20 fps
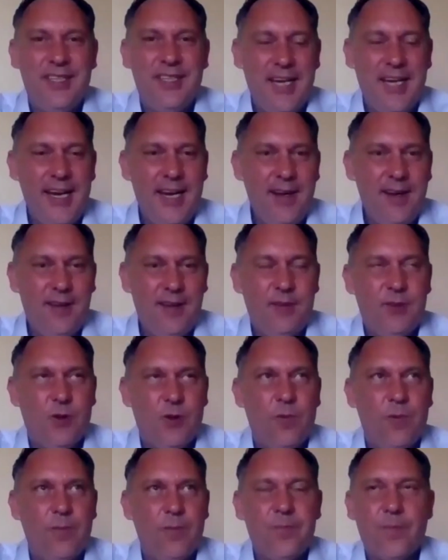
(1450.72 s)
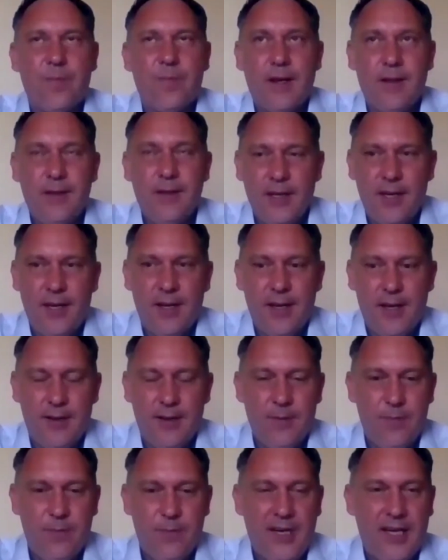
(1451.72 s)
a saying, so
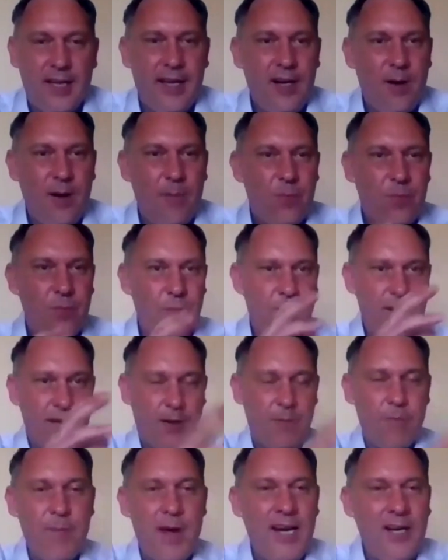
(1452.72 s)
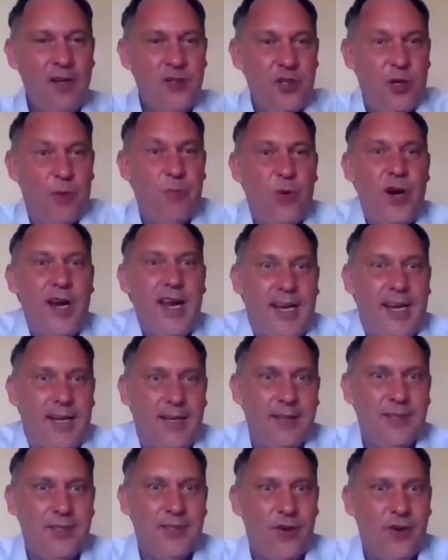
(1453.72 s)
we can manage our
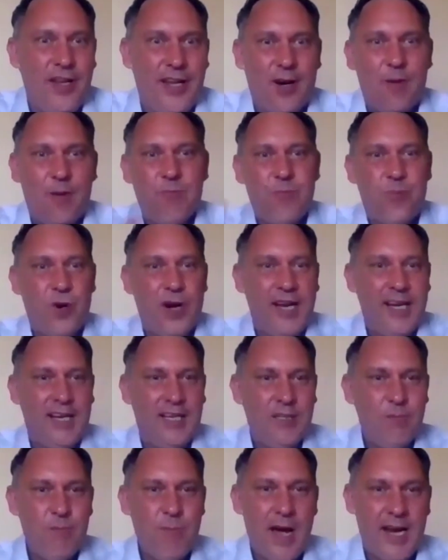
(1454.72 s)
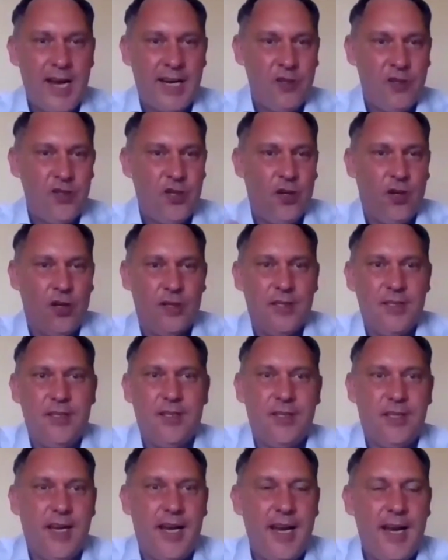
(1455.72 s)
brains or let our brains manage
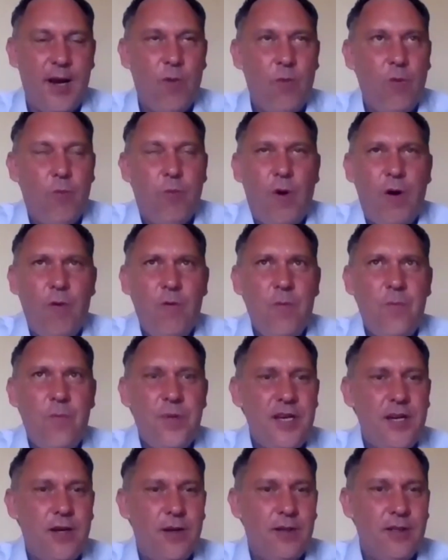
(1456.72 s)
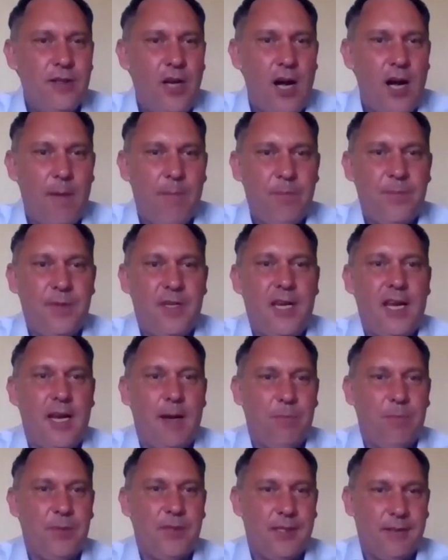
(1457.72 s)
us. What would be your top
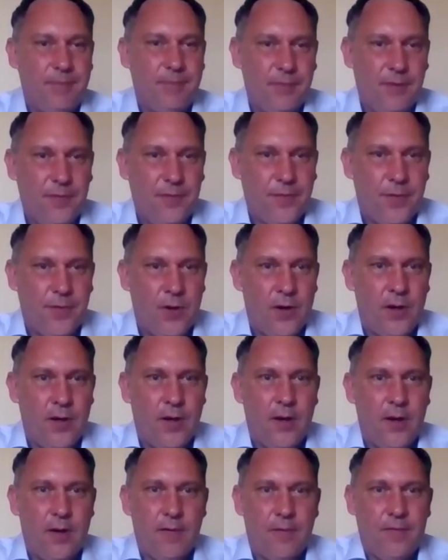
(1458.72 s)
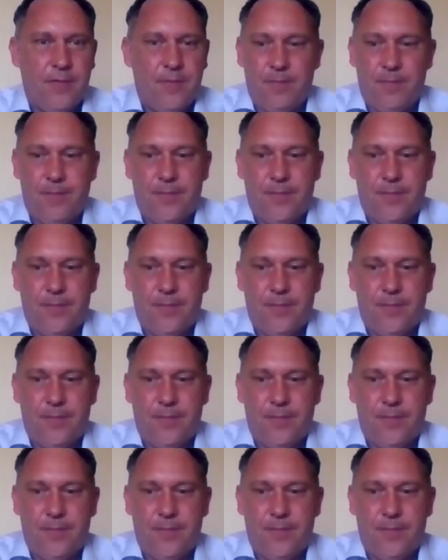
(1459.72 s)
tips for